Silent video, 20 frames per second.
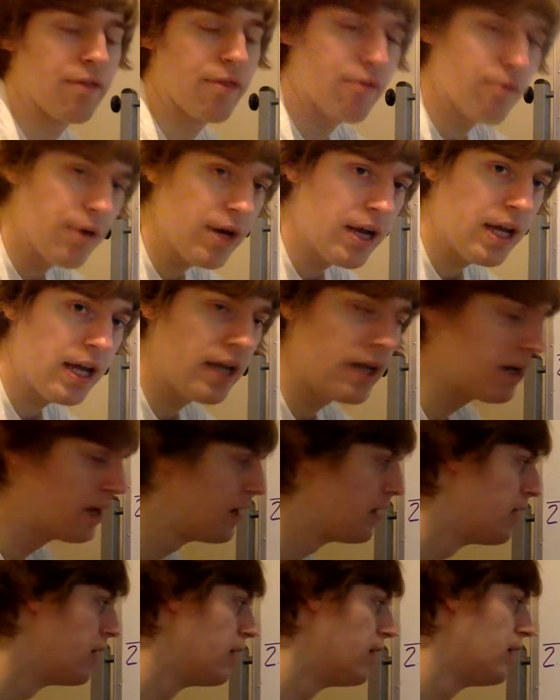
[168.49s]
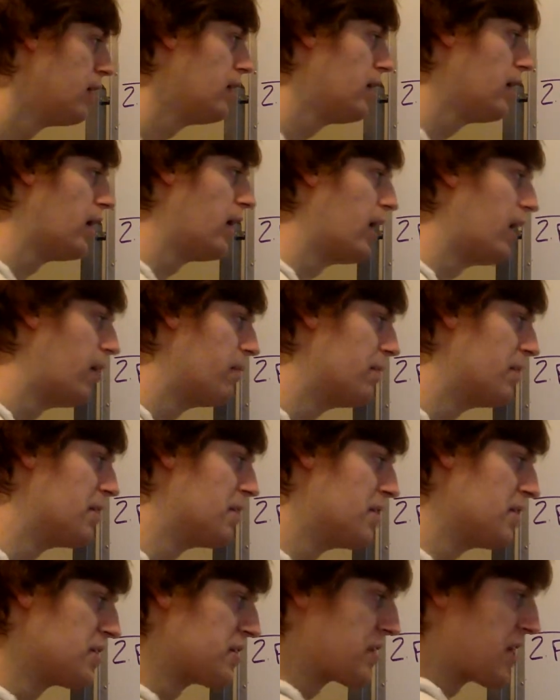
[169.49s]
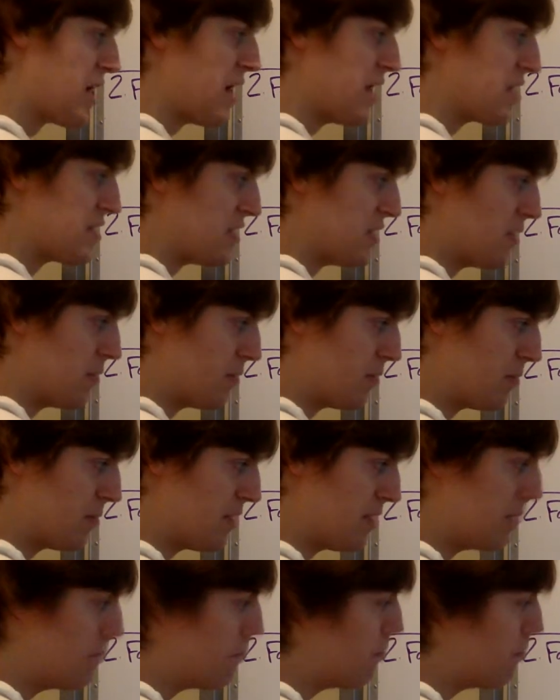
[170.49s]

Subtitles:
3? In this case, it would be